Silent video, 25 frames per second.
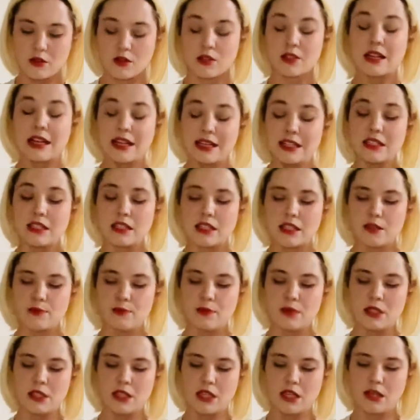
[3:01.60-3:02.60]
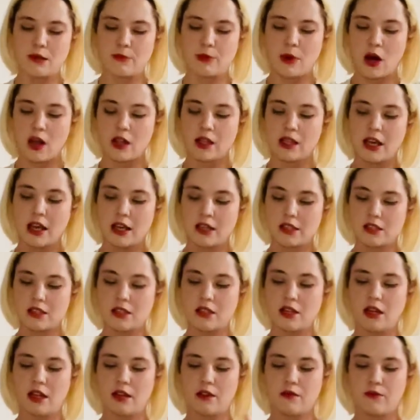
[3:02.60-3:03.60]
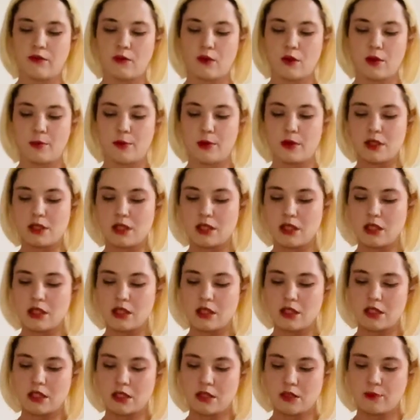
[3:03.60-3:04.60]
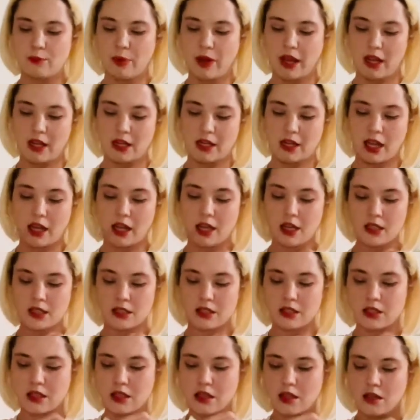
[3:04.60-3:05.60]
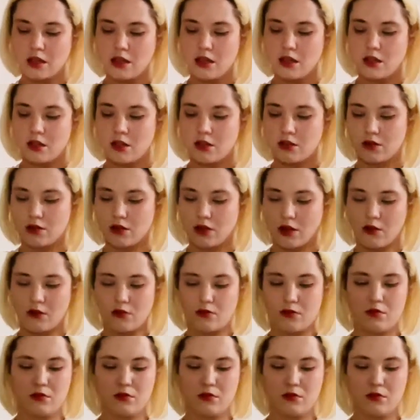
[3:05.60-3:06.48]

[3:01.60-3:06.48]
or 96% polyester and 4% spandex. So